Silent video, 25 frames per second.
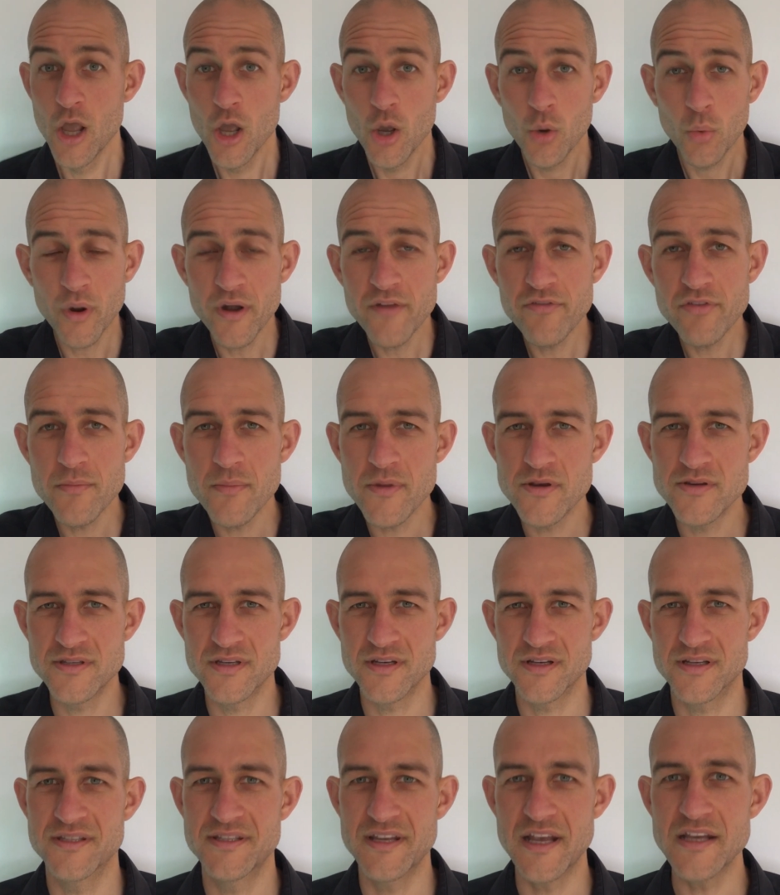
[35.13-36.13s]
One of the most
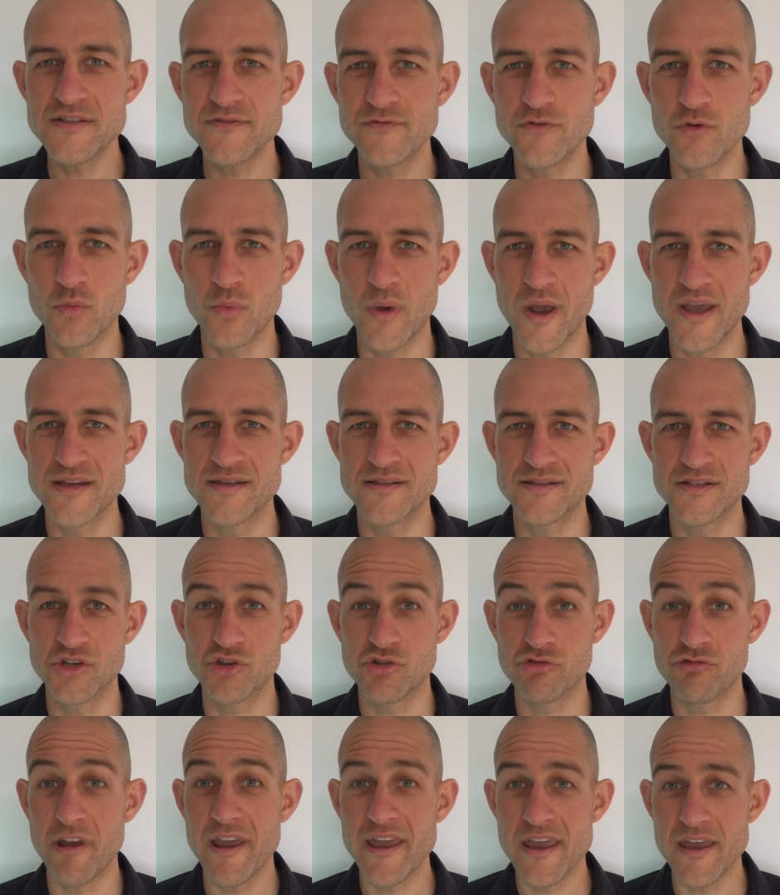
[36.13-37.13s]
successful ways to
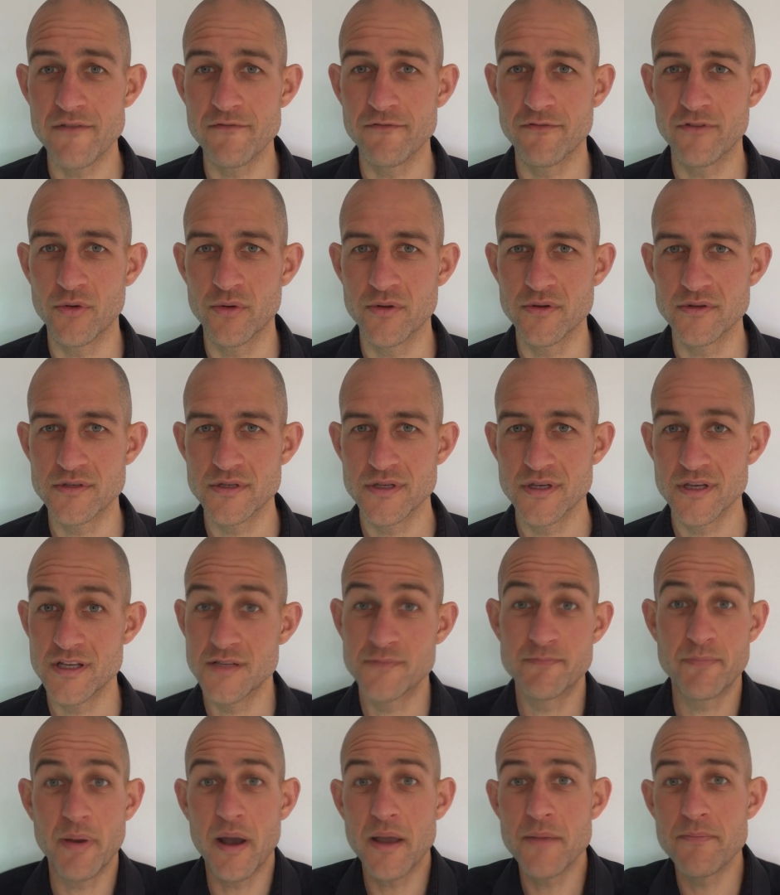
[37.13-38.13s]
create influence is
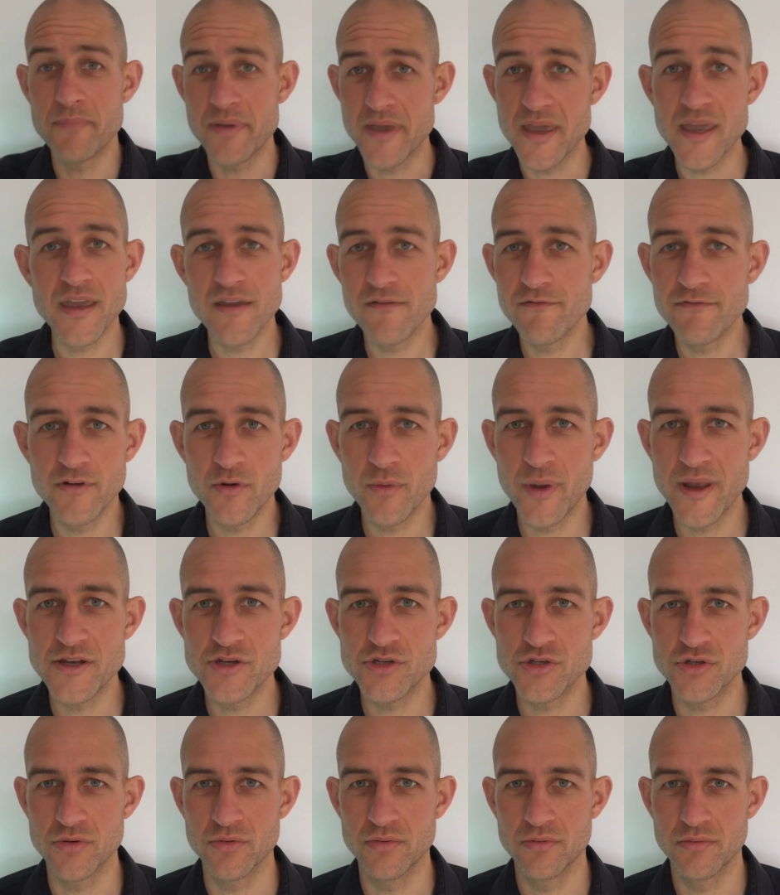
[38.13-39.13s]
by being
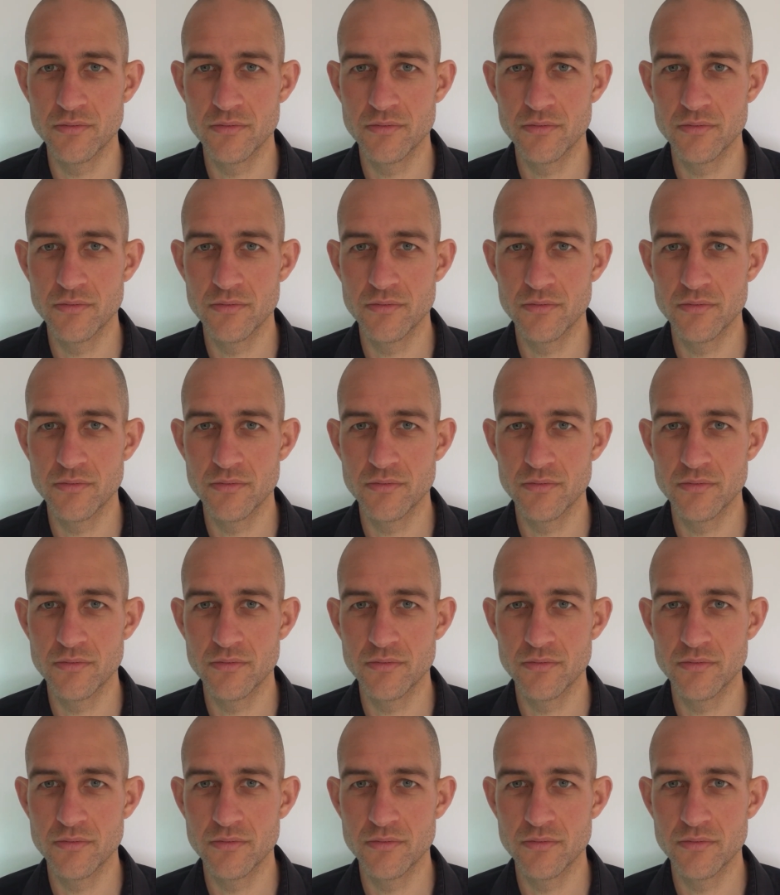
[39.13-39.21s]
influential.